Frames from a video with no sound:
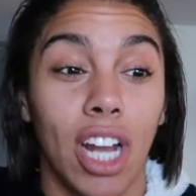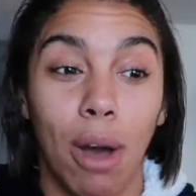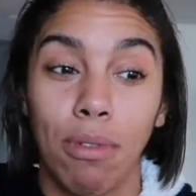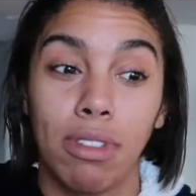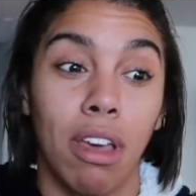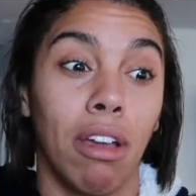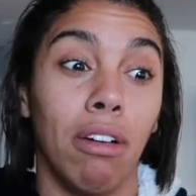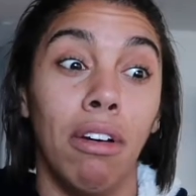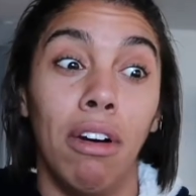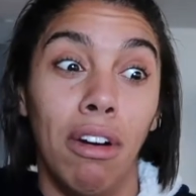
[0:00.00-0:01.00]
and I was
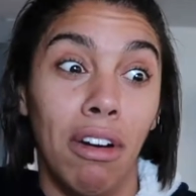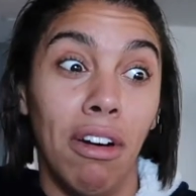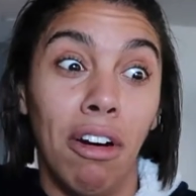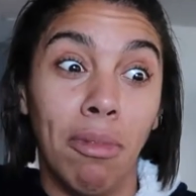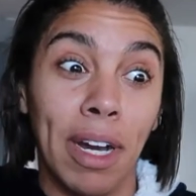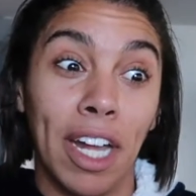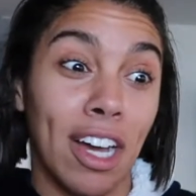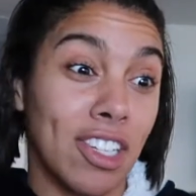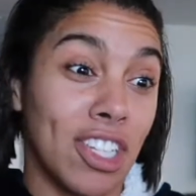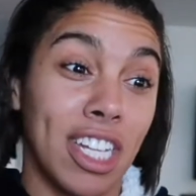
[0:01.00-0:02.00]
like, oh my gosh.